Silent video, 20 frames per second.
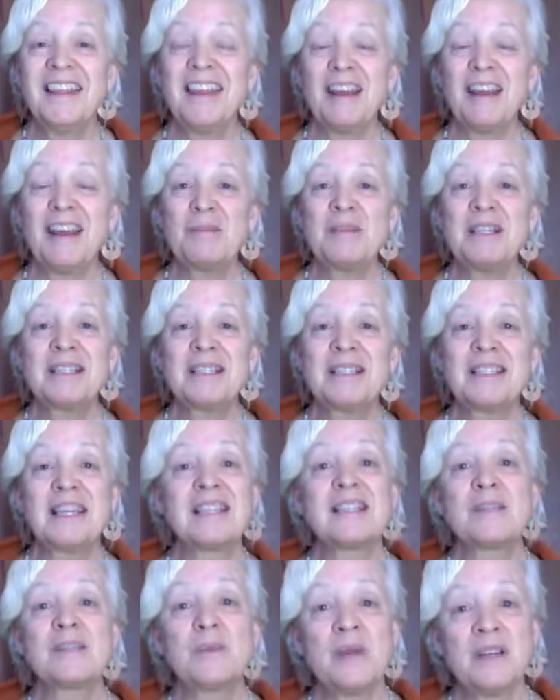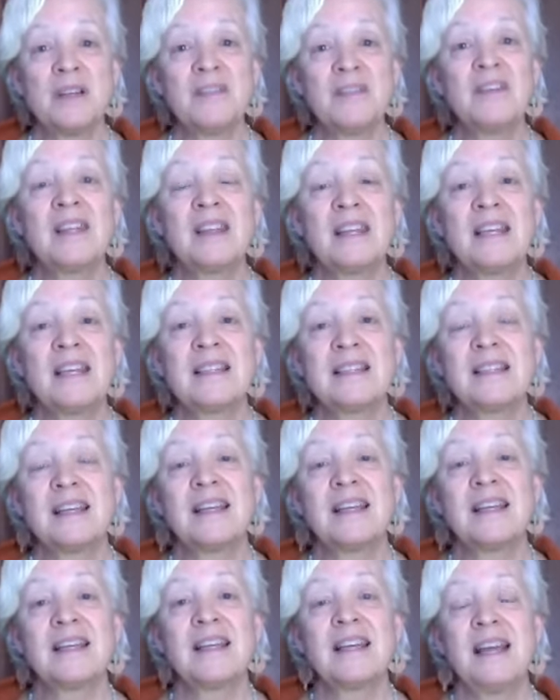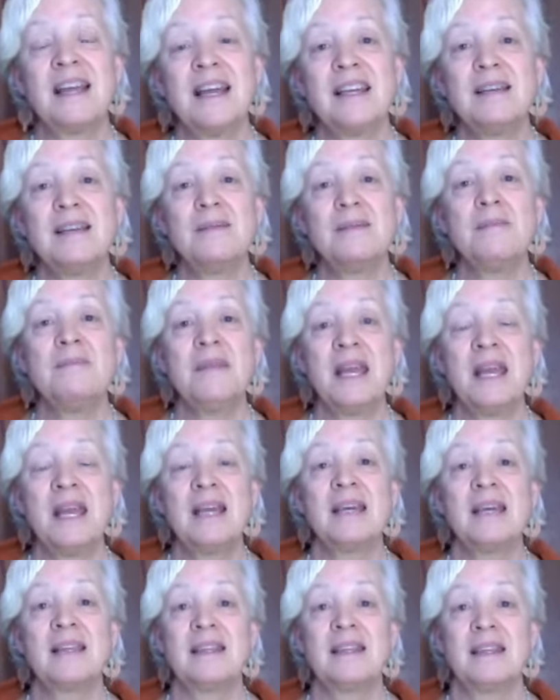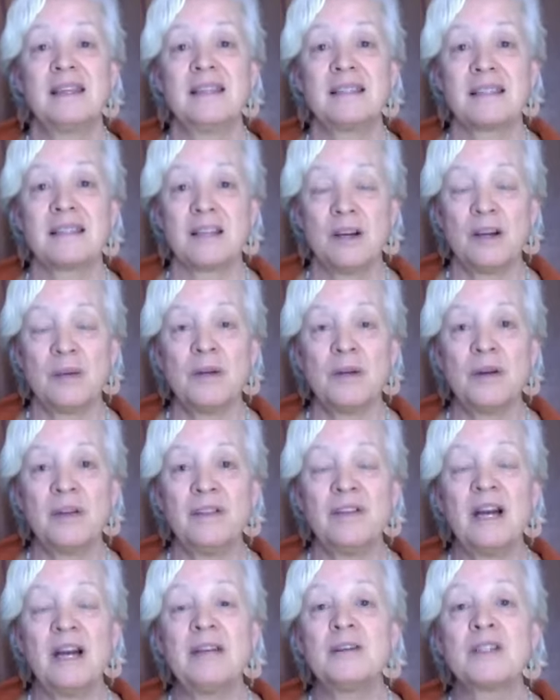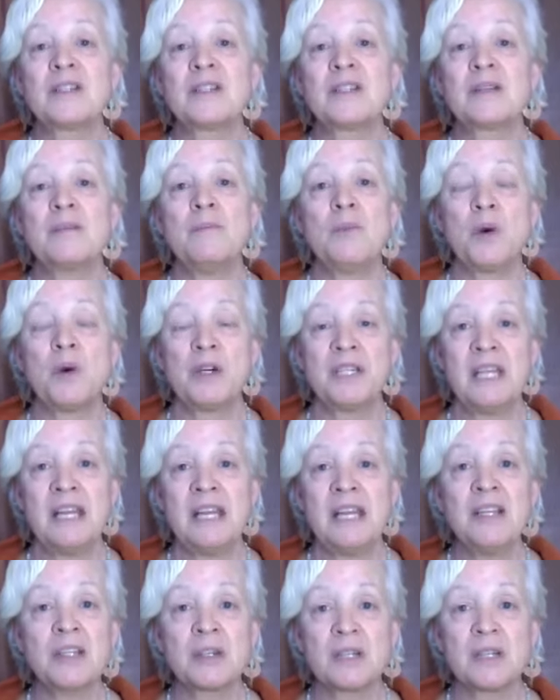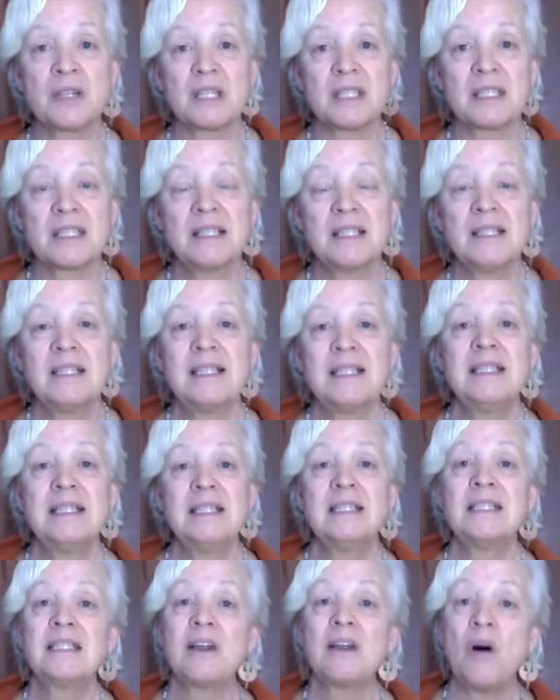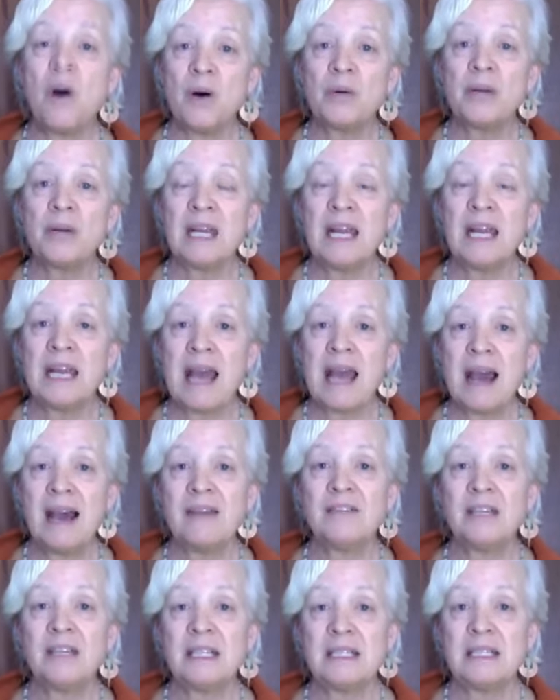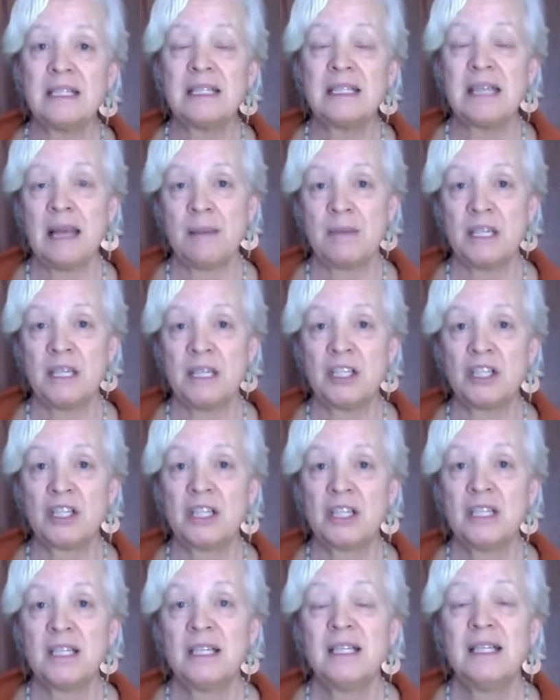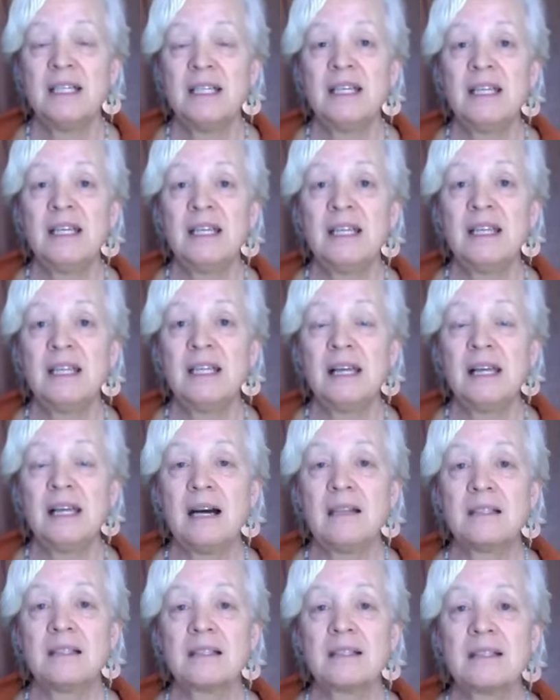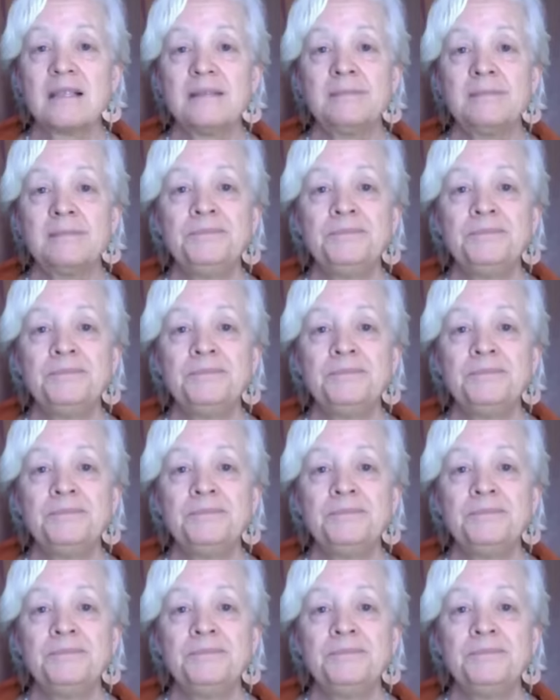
there because that's one of the things that can make this coronavirus more dangerous is already having damage in the lungs.